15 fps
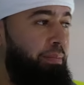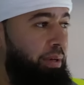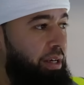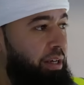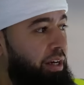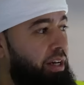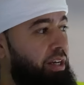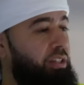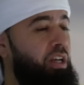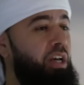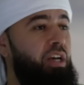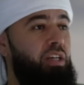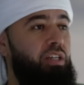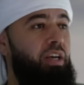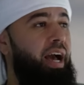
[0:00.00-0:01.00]
because
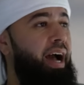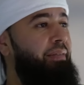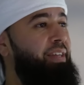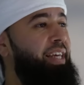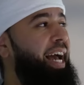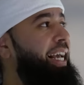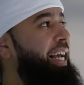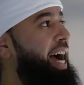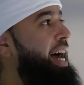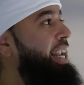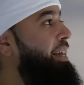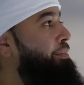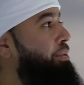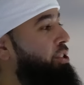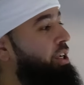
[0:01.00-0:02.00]
you have the
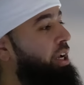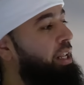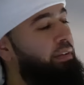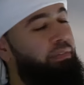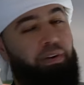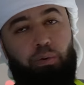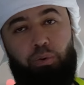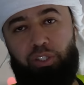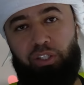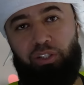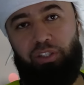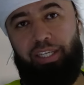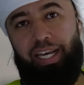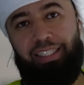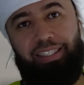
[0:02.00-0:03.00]
iconic Burj Khalifa, which is
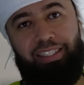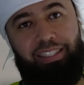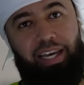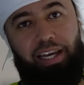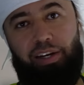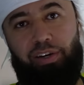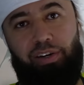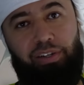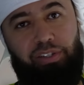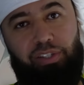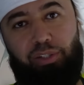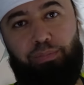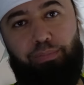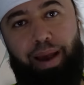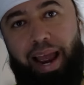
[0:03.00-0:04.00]
dead center,
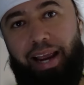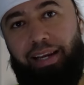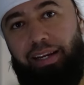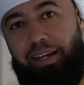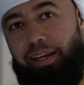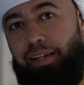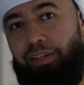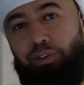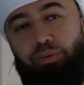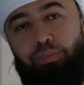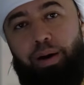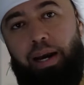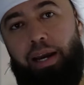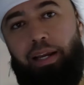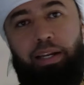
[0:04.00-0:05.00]
smack in
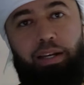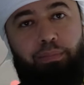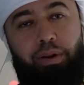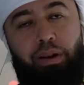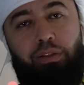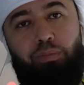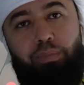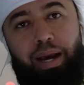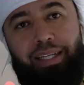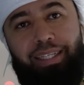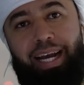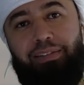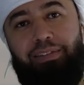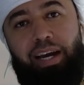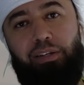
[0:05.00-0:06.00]
Dubai, in the middle of Dubai,
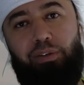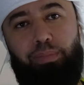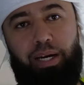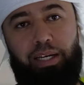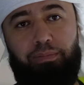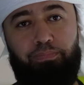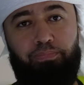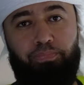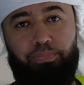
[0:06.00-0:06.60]
downtown Dubai.